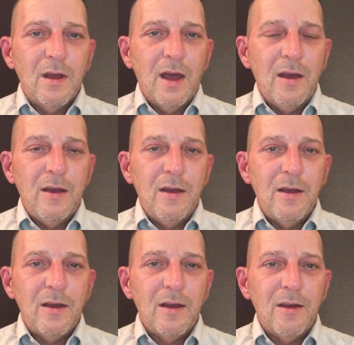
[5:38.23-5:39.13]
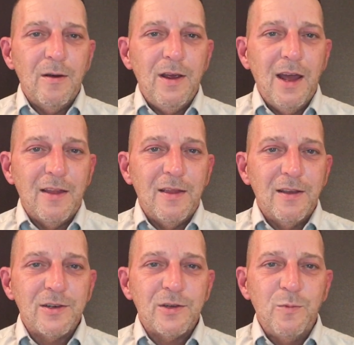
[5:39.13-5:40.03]
hey, yeah,
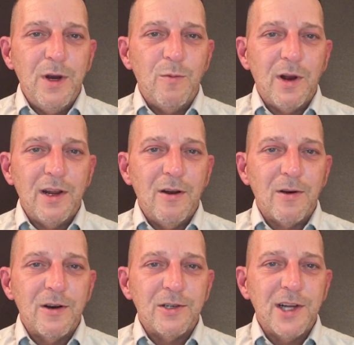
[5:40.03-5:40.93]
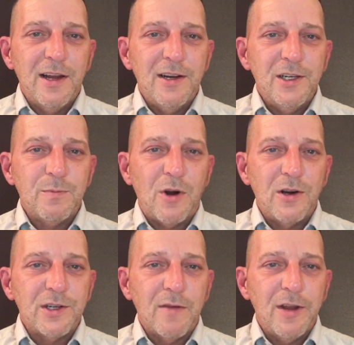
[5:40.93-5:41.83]
this, we really don't understand these
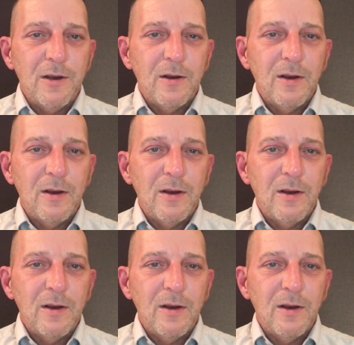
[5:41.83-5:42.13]
parts of it.